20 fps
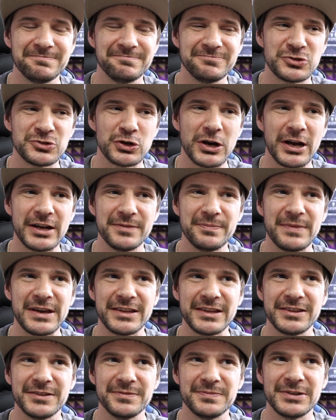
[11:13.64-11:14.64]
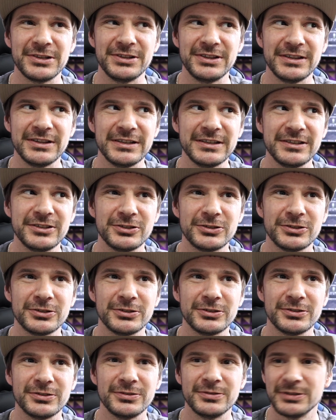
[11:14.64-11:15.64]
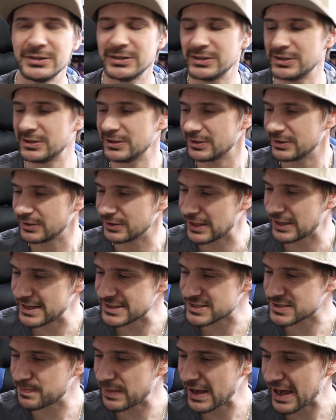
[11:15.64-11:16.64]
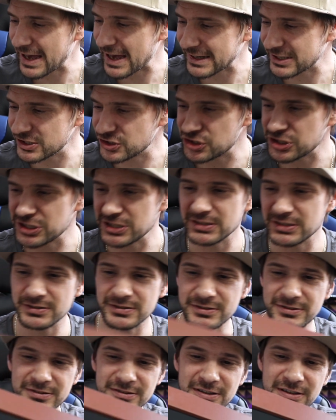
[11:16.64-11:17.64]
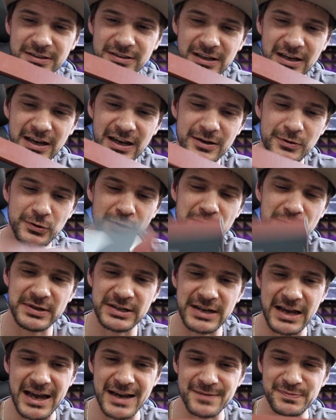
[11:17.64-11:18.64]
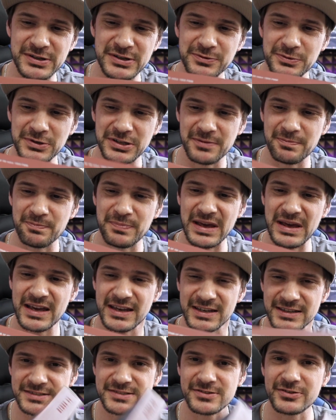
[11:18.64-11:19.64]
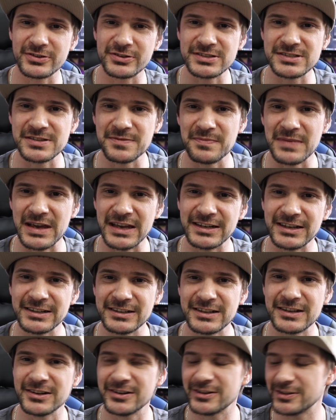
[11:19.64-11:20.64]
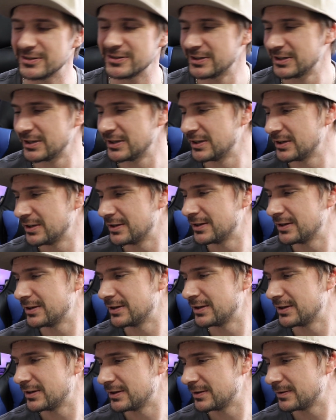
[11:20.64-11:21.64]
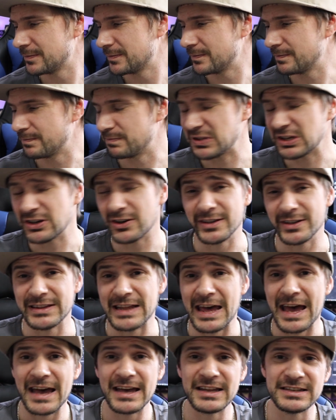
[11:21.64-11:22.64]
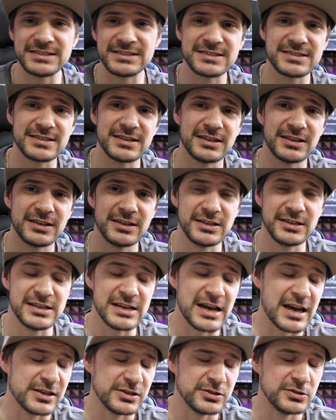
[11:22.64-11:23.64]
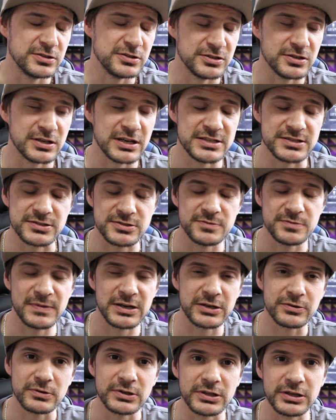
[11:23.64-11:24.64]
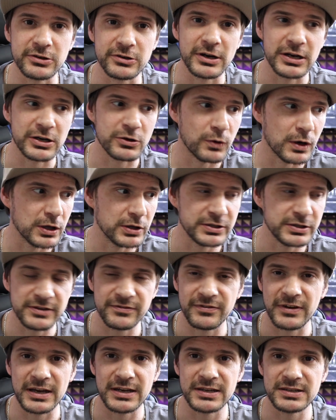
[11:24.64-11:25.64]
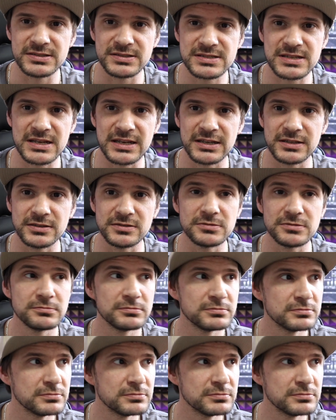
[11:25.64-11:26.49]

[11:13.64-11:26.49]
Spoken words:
try to make them a little less packagey. I would have been happy with a bag as long as it made it here. Beyond that, yeah, you guys do make really great quality fans, and